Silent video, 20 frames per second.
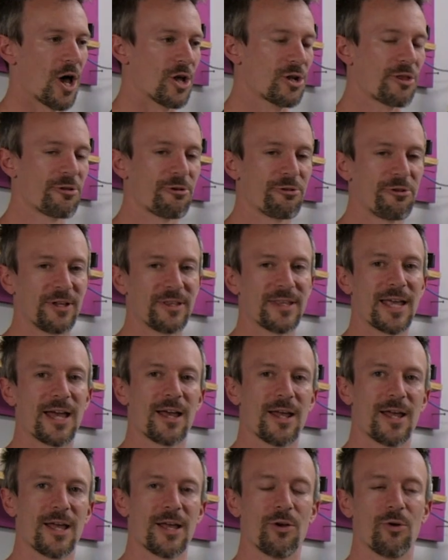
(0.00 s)
Another thing
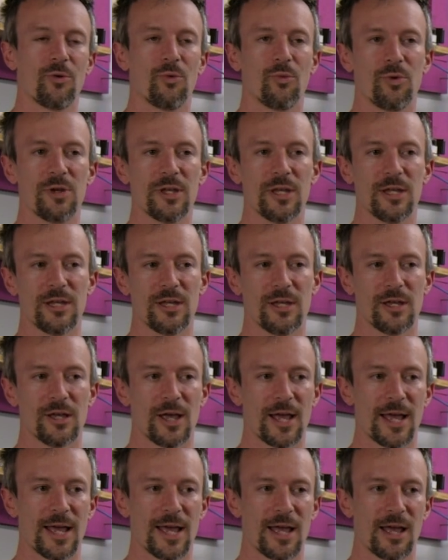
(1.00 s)
that we
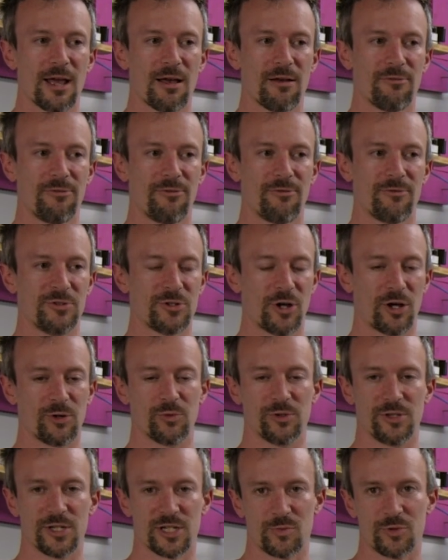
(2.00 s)
have done
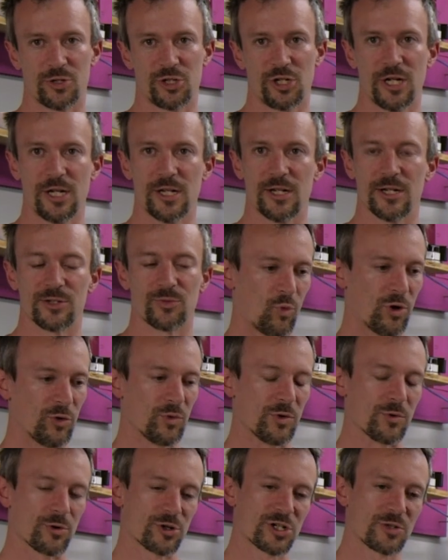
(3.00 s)
with this machine is when
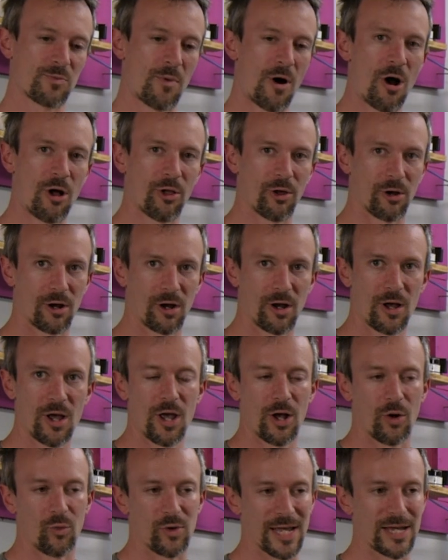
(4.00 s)
we were smaller,
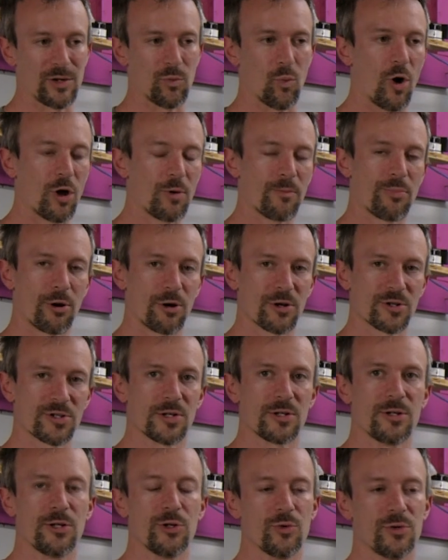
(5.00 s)
we had one
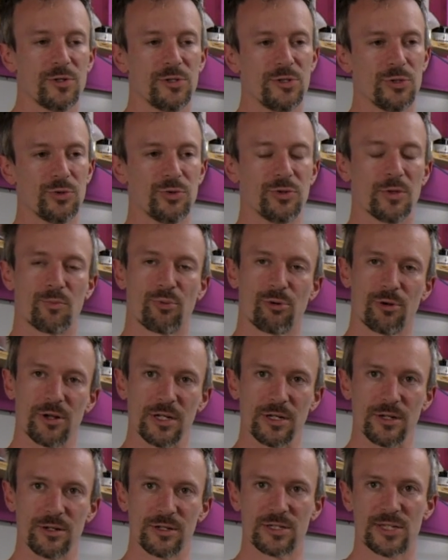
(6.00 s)
person who would do the
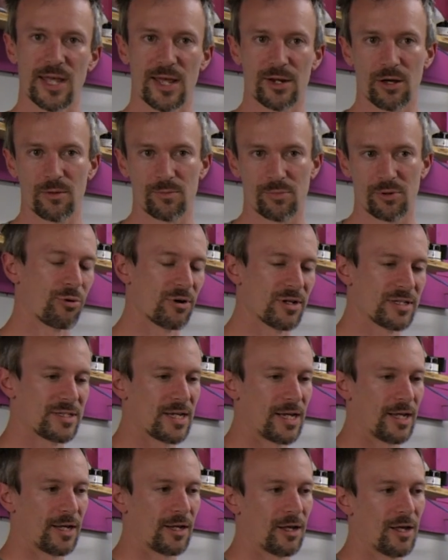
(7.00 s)
print setup, the
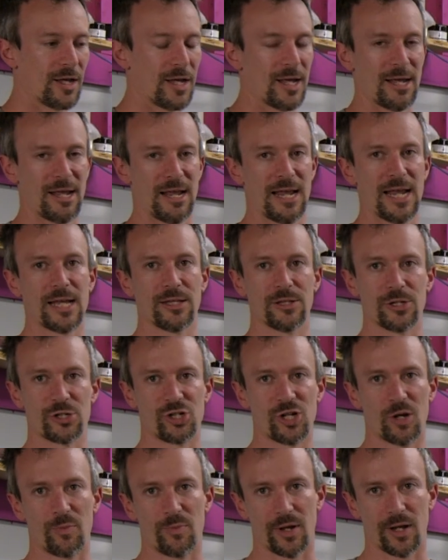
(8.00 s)
printing, and the
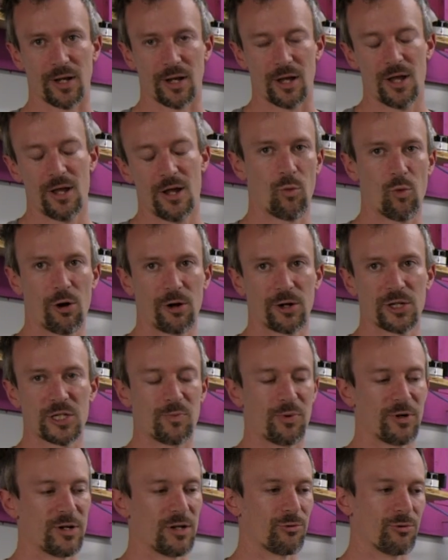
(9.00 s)
shipping. That worked,
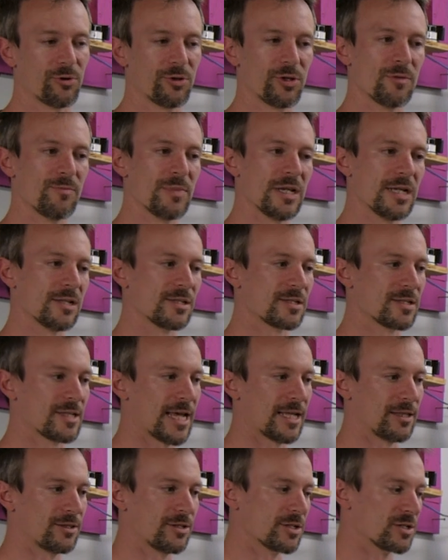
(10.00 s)
but it really means
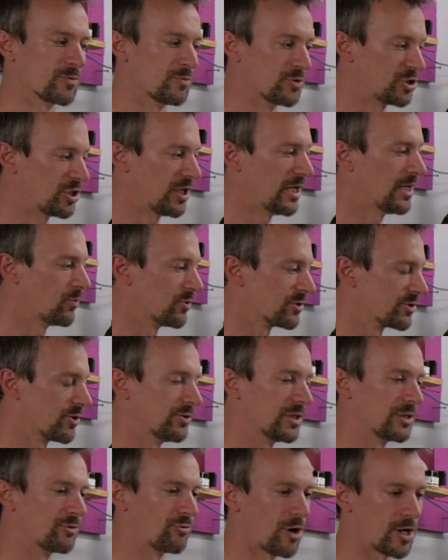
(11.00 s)
that this machine was
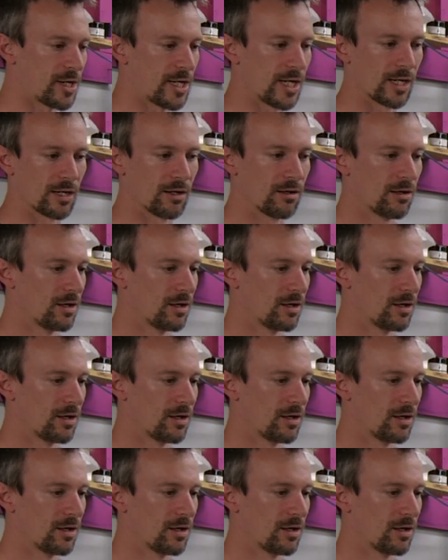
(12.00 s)
only running